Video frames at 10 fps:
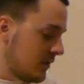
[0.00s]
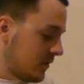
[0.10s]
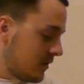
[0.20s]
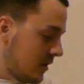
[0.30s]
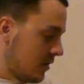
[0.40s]

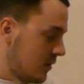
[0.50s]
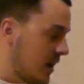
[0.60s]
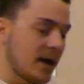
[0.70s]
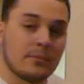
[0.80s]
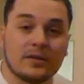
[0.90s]

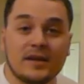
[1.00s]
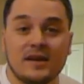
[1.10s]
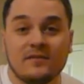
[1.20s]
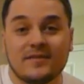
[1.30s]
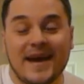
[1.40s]
So I
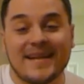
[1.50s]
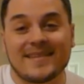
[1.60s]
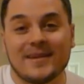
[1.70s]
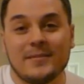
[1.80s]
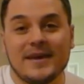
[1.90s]
believe that is
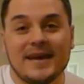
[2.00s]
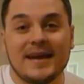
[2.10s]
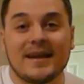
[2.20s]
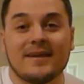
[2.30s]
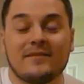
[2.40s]
going to be
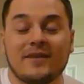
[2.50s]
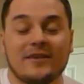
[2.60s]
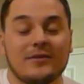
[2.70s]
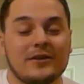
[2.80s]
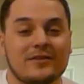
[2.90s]
it. If you have
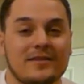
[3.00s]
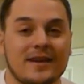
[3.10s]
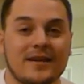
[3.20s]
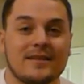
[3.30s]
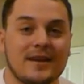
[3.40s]
any questions,
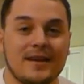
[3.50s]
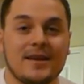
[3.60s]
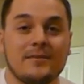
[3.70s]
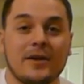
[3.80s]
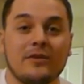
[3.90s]
like I said,
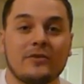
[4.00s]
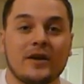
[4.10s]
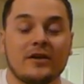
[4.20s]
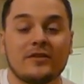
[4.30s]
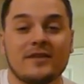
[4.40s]
email
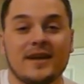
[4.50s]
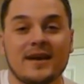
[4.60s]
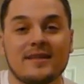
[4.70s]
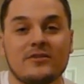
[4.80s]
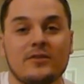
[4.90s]

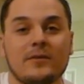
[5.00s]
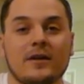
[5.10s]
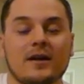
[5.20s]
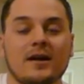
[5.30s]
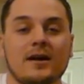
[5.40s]

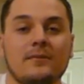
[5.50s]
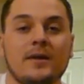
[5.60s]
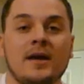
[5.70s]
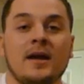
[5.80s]
redhuntertx@gmail.com.